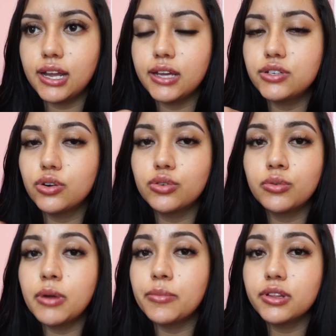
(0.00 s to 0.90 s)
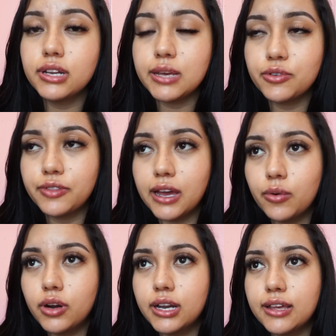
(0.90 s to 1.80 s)
I don't remember the name of that
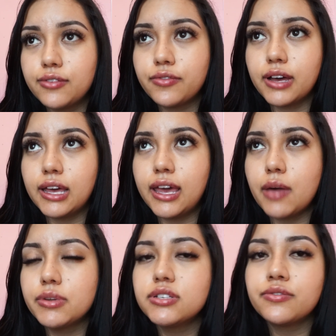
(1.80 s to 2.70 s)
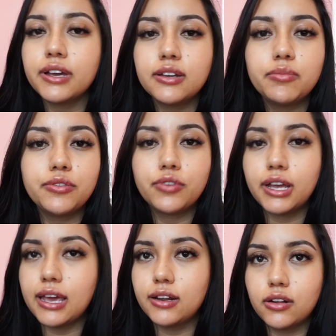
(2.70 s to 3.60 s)
one. If I happen to find it before I
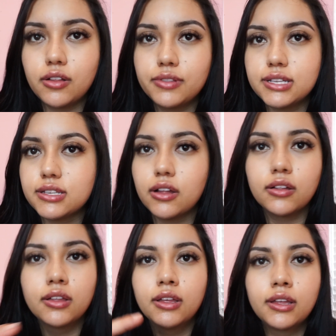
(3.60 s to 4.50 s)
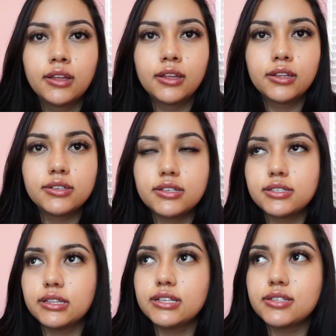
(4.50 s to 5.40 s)
edit all of this, I'll
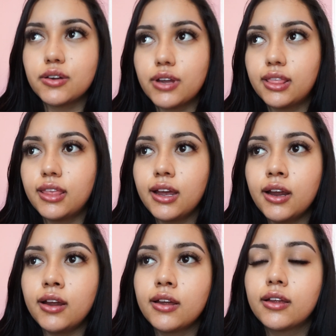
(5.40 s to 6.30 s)
just list it right there.